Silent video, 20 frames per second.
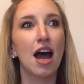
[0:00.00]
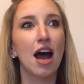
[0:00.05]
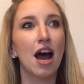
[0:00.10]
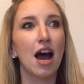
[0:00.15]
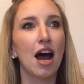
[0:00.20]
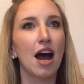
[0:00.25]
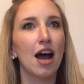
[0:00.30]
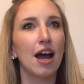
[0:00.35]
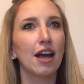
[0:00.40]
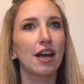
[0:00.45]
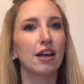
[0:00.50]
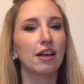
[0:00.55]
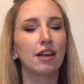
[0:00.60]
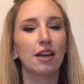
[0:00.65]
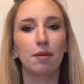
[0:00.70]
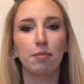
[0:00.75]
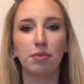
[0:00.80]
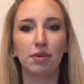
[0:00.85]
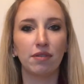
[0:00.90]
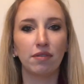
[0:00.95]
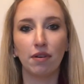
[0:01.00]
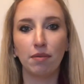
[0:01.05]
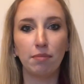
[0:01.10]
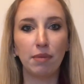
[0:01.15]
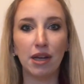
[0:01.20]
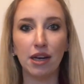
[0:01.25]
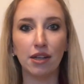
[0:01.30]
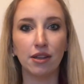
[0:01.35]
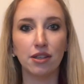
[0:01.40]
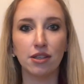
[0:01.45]
I can't believe I've
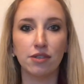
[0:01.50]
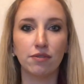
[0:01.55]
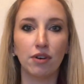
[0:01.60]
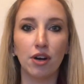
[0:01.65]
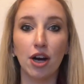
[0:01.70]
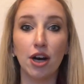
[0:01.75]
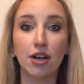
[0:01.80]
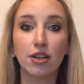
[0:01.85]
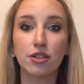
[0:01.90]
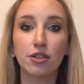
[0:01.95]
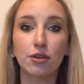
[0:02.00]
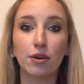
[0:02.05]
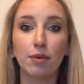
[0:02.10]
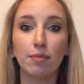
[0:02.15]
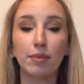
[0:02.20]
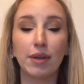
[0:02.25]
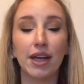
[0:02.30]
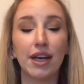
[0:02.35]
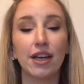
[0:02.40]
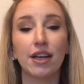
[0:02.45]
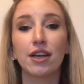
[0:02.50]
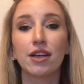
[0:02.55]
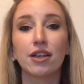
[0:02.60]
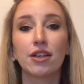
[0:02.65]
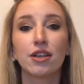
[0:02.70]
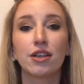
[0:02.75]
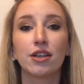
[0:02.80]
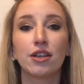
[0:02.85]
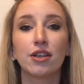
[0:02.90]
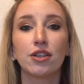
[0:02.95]
made it this far. So I'm like
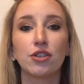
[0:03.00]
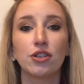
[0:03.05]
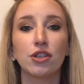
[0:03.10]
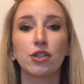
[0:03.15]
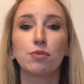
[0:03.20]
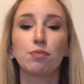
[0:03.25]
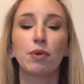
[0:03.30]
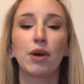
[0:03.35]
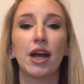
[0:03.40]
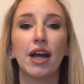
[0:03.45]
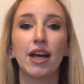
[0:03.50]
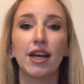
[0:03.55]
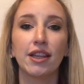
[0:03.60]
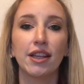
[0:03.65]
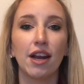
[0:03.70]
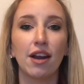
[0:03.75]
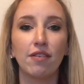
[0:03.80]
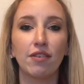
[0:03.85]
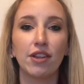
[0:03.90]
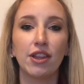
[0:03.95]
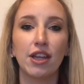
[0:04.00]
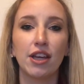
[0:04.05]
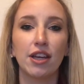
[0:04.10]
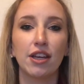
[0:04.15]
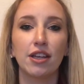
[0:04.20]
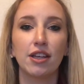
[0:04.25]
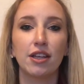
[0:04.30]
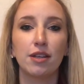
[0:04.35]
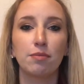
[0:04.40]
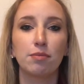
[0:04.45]
just praying that
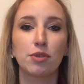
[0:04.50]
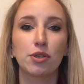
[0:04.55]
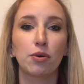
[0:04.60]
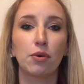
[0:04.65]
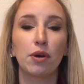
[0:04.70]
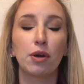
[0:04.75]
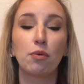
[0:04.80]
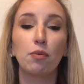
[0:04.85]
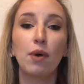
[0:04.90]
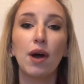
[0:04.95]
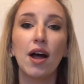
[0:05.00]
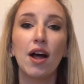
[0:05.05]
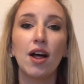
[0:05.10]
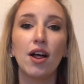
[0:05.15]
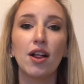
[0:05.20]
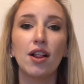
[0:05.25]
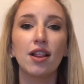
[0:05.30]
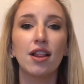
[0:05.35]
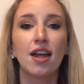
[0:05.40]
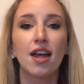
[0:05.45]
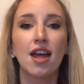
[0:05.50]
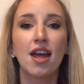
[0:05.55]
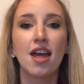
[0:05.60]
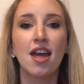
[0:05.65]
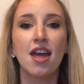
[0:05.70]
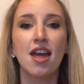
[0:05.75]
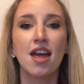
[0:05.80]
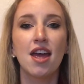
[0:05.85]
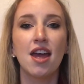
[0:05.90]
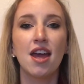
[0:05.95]
everything keeps going well
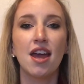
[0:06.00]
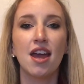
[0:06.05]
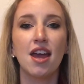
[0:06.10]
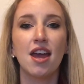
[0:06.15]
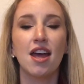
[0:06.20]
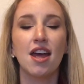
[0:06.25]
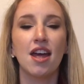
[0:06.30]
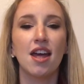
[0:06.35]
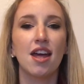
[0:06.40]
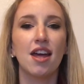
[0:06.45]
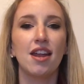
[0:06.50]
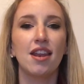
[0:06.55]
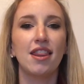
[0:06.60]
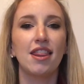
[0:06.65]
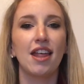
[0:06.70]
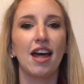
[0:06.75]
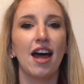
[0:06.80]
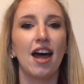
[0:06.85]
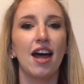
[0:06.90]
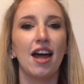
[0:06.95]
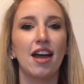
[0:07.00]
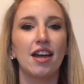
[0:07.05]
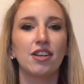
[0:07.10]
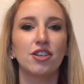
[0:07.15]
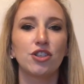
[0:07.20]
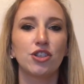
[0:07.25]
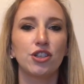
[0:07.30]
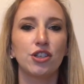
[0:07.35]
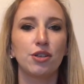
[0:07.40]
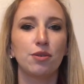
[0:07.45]
and that
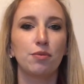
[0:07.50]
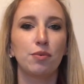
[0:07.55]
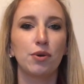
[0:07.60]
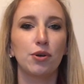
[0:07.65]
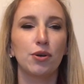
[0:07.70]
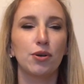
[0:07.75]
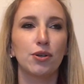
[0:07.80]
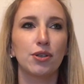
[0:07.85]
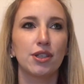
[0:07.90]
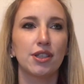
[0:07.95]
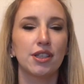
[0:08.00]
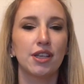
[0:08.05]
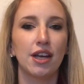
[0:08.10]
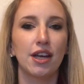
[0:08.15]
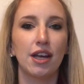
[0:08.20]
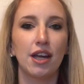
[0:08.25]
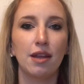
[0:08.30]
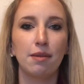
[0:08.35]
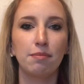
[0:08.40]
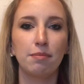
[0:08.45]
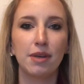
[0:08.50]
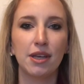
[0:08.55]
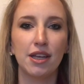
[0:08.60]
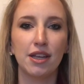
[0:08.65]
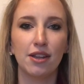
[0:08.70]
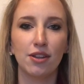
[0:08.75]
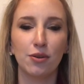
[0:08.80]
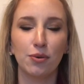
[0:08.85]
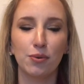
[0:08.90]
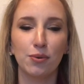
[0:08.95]
she will stay in me
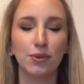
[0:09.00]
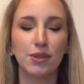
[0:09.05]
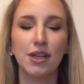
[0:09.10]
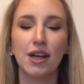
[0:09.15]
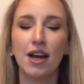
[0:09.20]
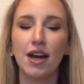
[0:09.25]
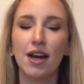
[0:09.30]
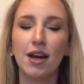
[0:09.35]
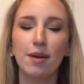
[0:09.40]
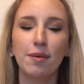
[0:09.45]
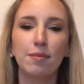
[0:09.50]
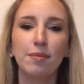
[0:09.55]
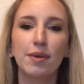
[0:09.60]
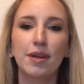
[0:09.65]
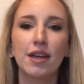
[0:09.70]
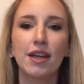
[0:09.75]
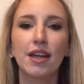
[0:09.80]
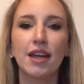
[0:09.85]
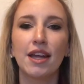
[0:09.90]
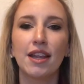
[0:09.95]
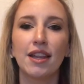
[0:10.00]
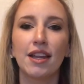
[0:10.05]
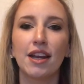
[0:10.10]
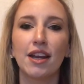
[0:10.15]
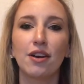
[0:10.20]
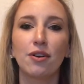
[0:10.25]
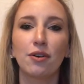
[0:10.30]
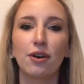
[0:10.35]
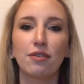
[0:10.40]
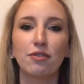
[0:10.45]
the whole time and that I
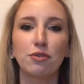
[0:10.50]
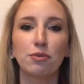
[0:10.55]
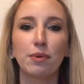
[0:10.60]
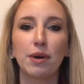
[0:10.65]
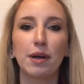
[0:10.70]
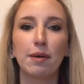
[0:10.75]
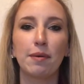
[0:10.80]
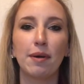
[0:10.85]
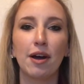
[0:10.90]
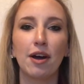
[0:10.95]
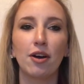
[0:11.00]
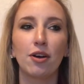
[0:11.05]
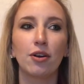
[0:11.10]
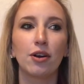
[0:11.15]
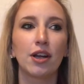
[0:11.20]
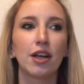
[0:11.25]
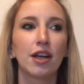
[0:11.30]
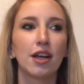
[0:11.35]
don't have to worry about